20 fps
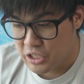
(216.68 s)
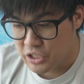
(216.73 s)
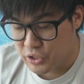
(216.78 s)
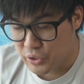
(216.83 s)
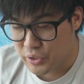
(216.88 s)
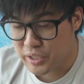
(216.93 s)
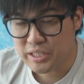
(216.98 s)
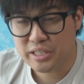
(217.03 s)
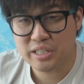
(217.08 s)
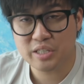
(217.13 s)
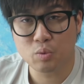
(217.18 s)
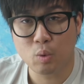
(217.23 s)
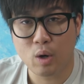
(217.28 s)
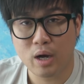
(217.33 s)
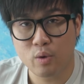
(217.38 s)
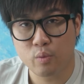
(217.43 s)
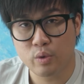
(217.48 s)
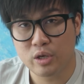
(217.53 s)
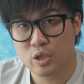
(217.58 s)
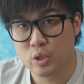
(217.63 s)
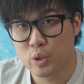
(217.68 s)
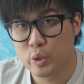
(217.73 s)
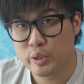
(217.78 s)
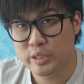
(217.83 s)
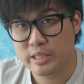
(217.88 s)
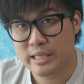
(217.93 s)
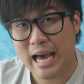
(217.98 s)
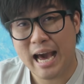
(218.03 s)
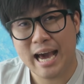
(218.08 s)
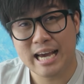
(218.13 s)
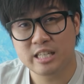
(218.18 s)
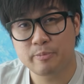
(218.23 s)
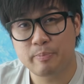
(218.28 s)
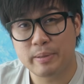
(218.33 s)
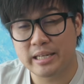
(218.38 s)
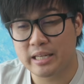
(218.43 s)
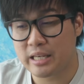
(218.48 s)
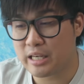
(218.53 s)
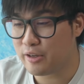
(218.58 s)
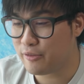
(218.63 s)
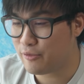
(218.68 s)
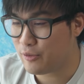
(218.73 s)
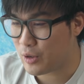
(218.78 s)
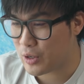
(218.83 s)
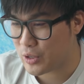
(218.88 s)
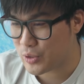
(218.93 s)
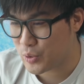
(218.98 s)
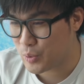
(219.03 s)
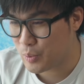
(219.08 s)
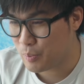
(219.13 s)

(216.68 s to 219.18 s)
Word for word: So this is what we use the high-speed key for, to